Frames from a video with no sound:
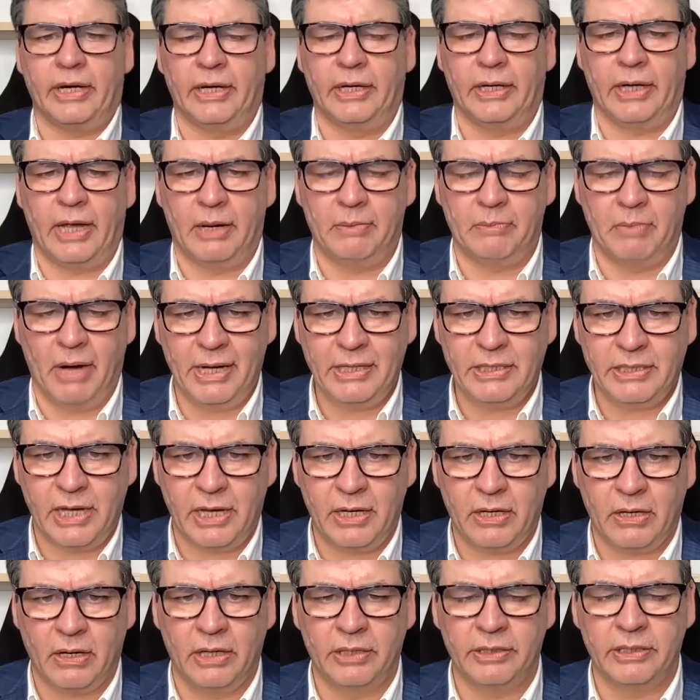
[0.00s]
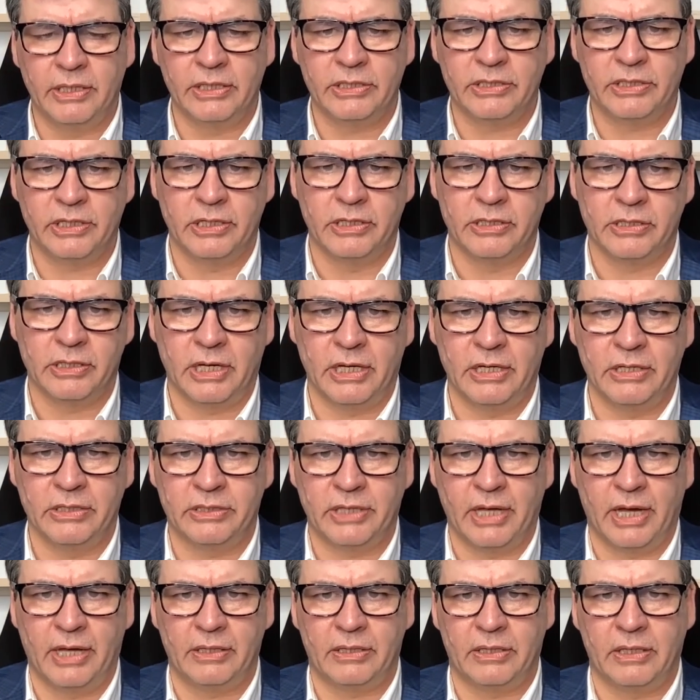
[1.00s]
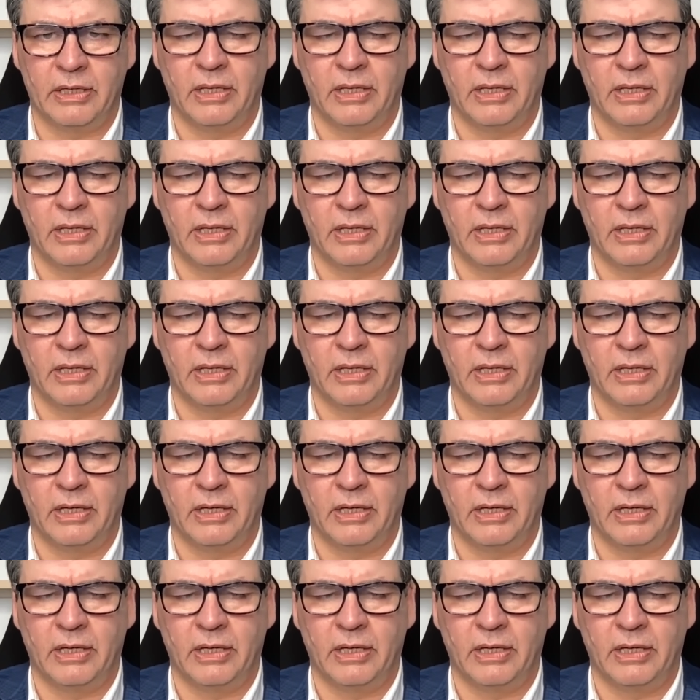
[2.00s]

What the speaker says: and my take on this is that